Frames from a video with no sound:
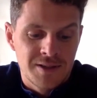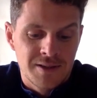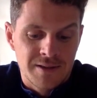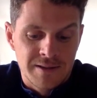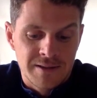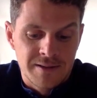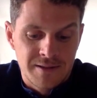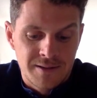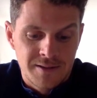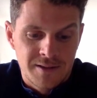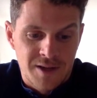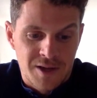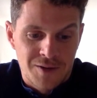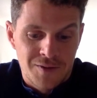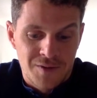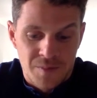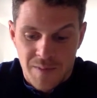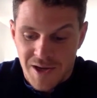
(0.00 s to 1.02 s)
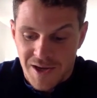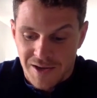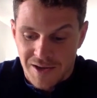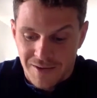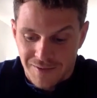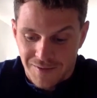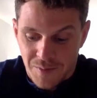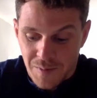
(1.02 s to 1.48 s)
And from
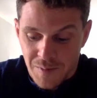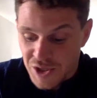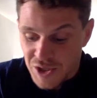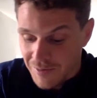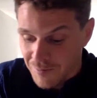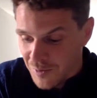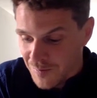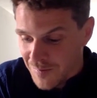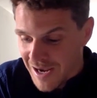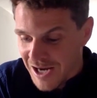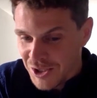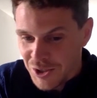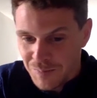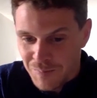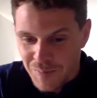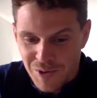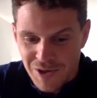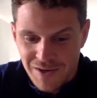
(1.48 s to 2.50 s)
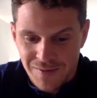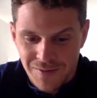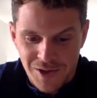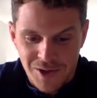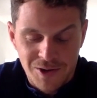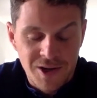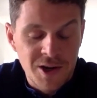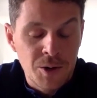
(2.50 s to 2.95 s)
a general manager point of
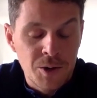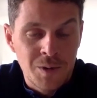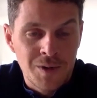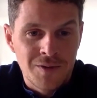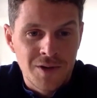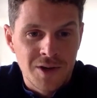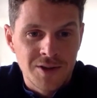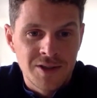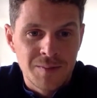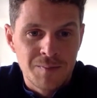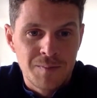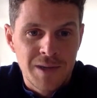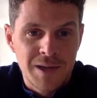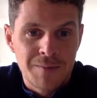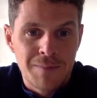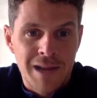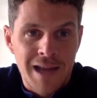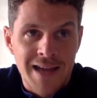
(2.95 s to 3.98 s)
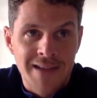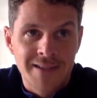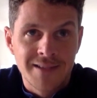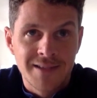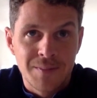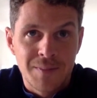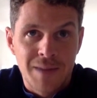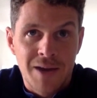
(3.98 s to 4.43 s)
view, we've got some big
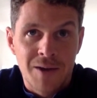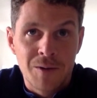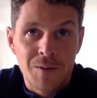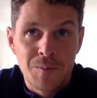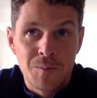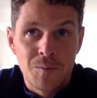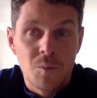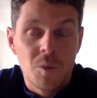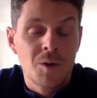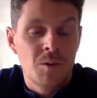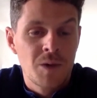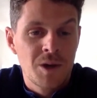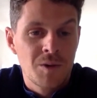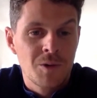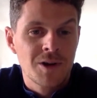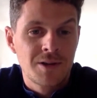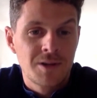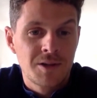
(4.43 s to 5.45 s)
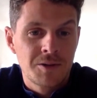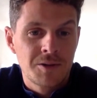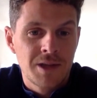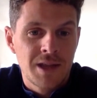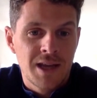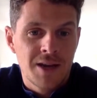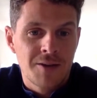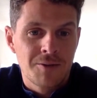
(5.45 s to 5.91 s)
plans about what we want to do
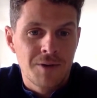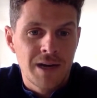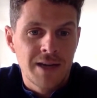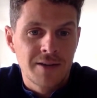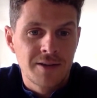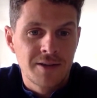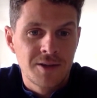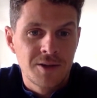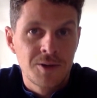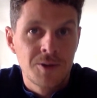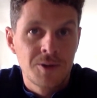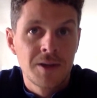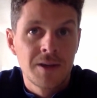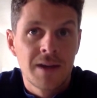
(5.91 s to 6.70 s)
in that rink too.